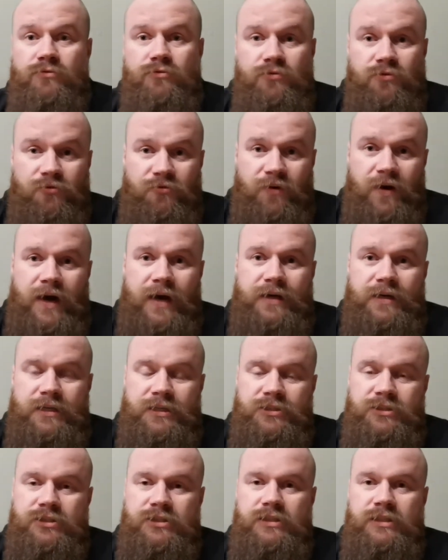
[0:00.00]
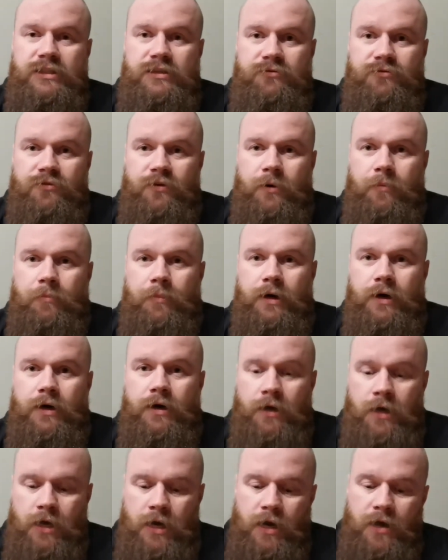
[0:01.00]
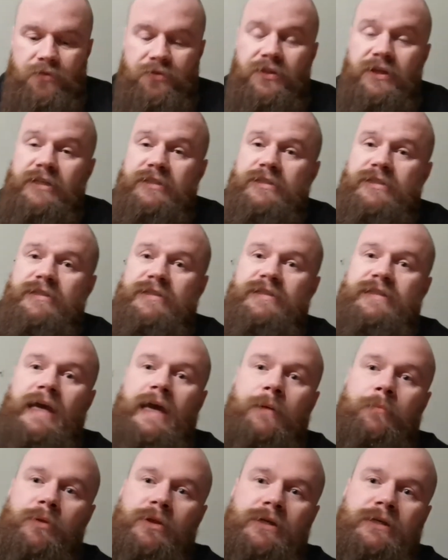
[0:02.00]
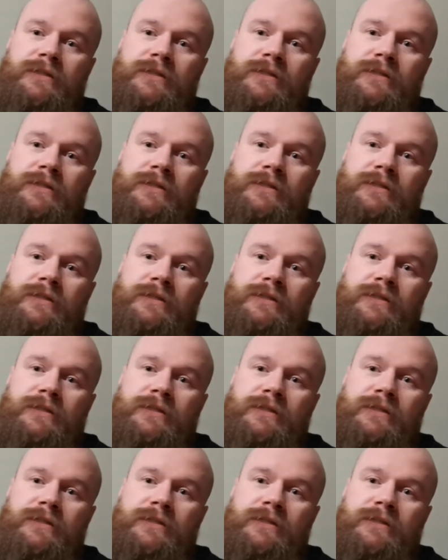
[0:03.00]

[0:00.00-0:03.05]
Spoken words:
find and see from this sample.